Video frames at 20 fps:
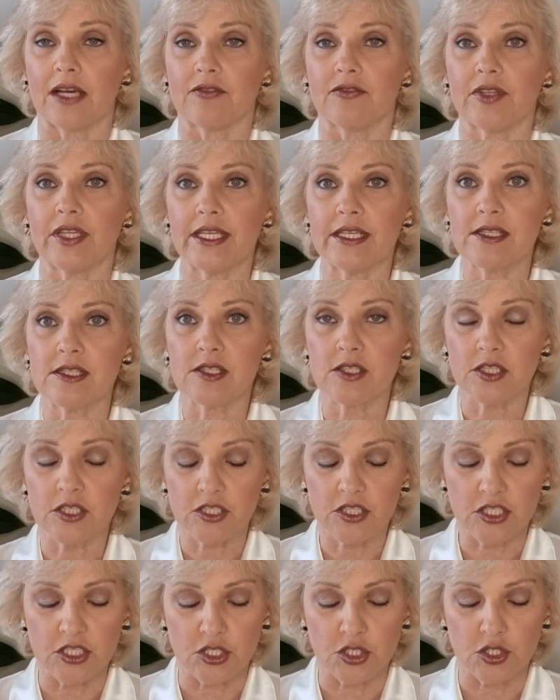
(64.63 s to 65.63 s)
have extra
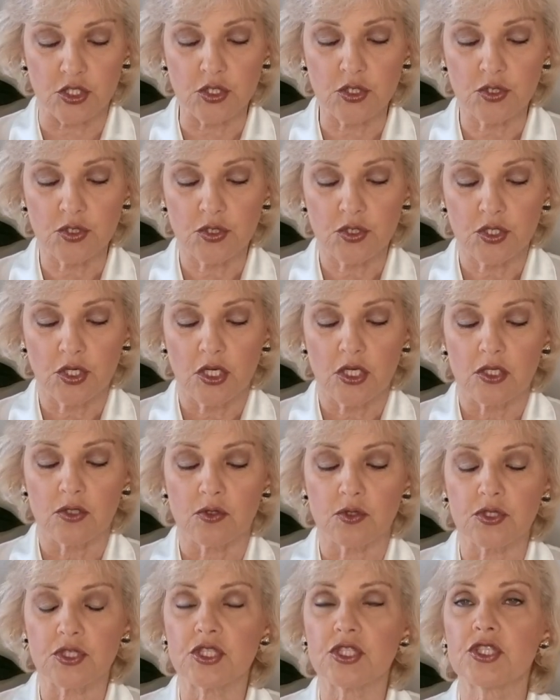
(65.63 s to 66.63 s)
tissue
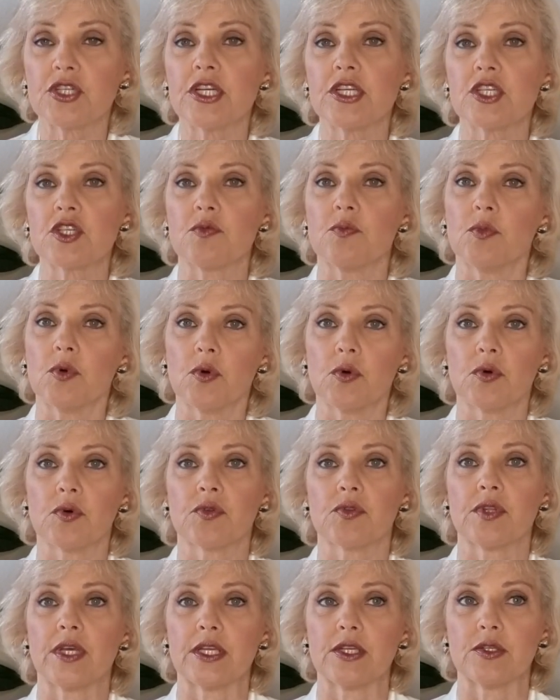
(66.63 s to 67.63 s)
or stretch
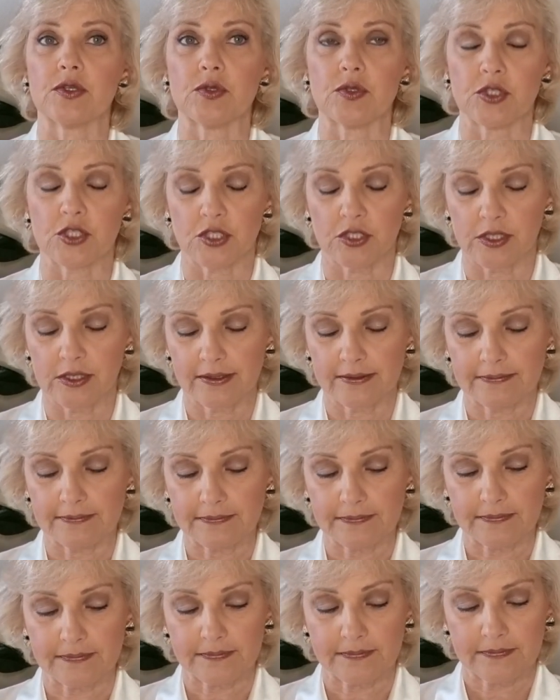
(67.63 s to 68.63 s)
more than usual.
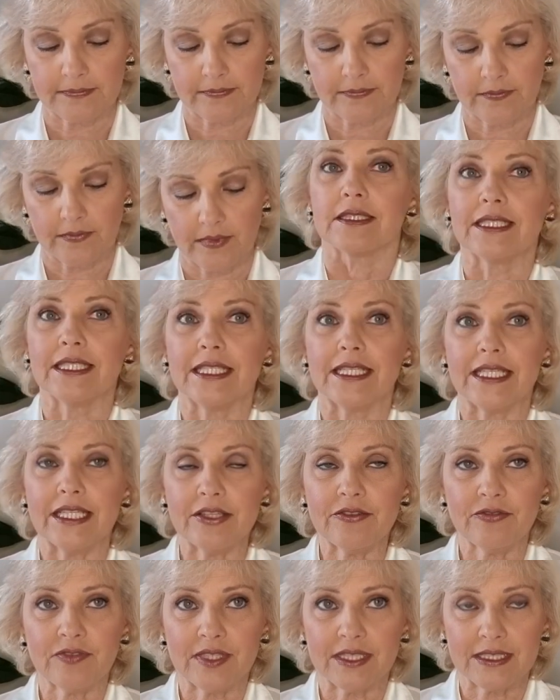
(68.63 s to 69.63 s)
The
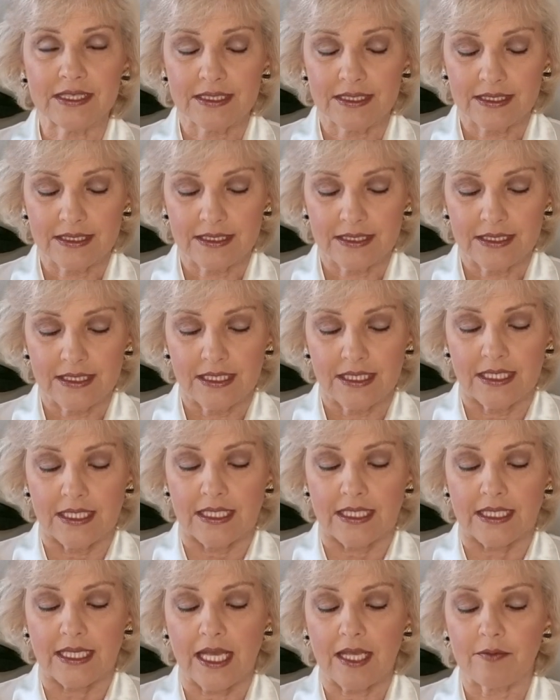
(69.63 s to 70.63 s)
leaflets
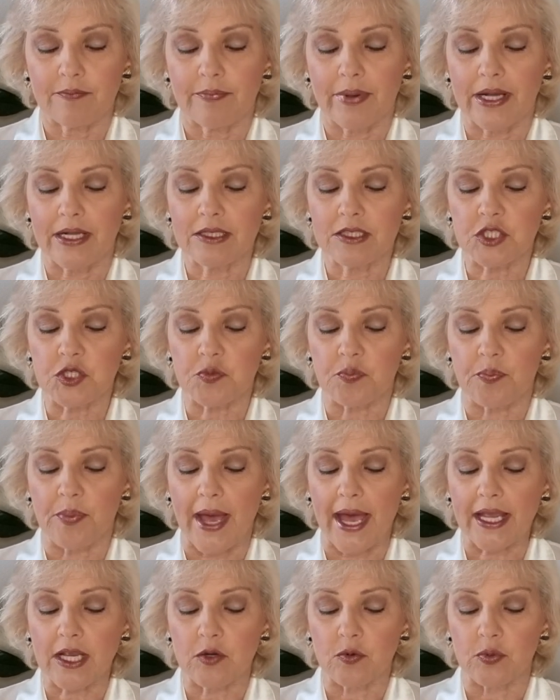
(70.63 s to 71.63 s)
can bulge
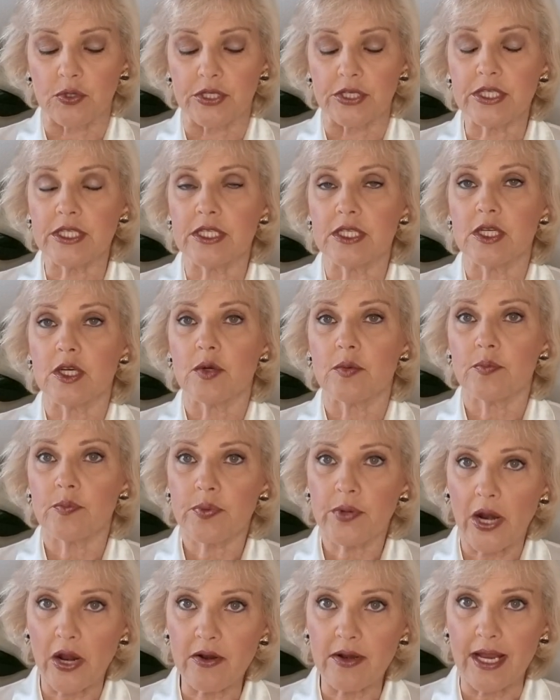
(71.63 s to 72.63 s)
backward,
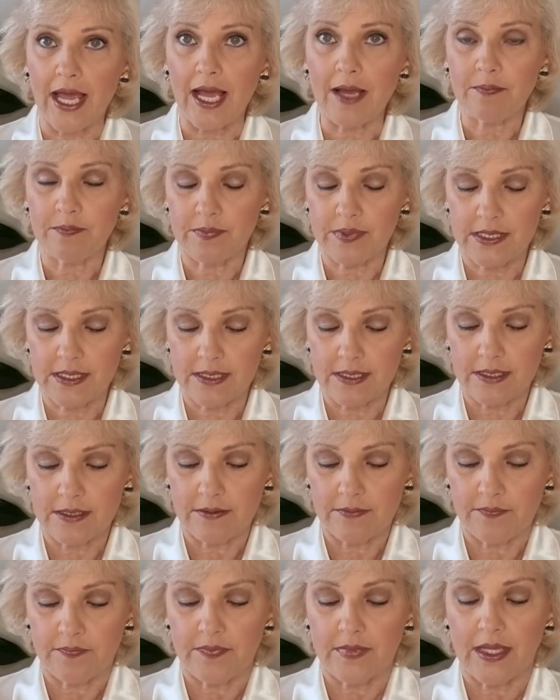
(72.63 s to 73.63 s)
prolapse,
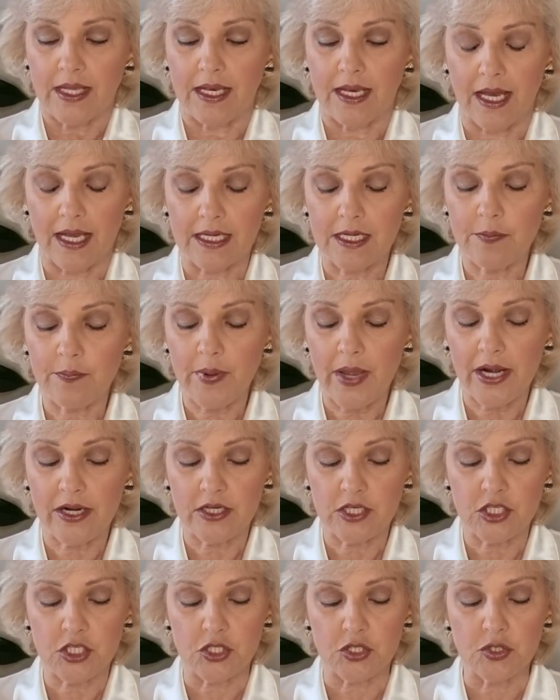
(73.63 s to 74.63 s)
like a
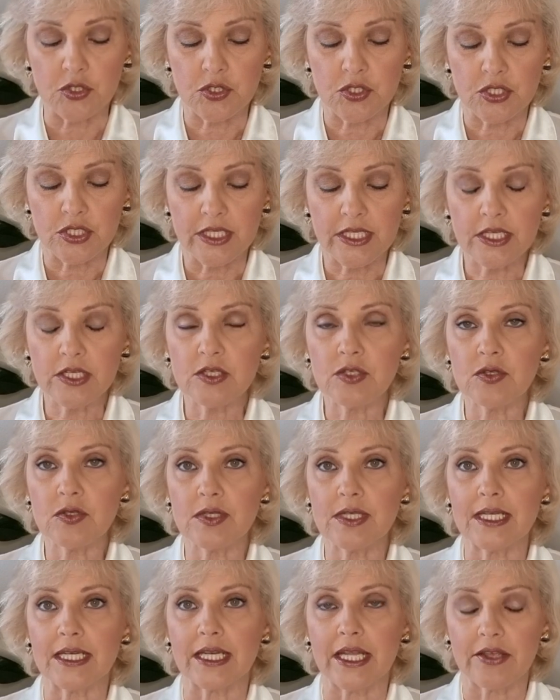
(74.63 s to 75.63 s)
parachute
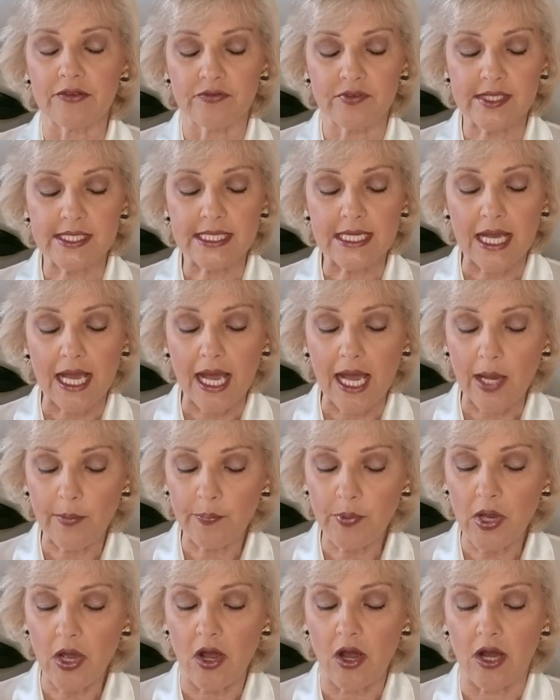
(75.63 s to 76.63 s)
into the left
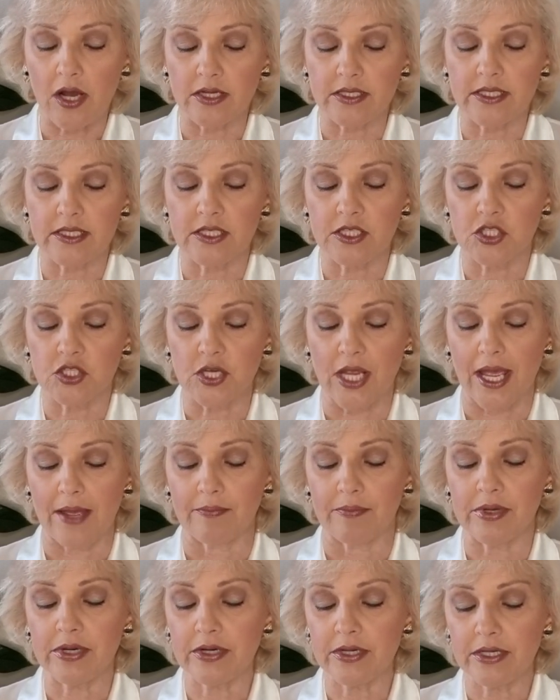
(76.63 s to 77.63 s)
upper heart
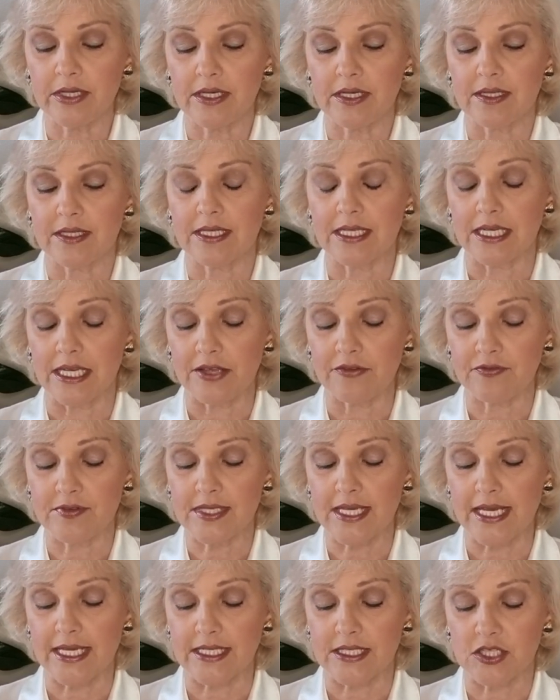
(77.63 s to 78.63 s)
chamber, the
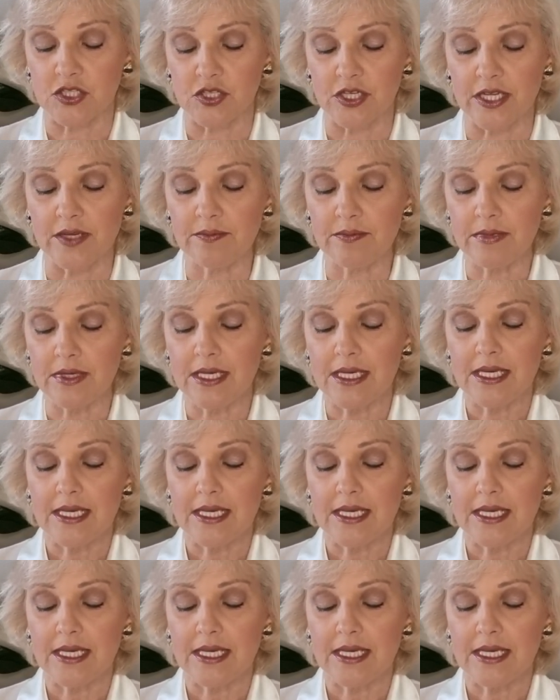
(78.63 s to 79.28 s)
left atrium,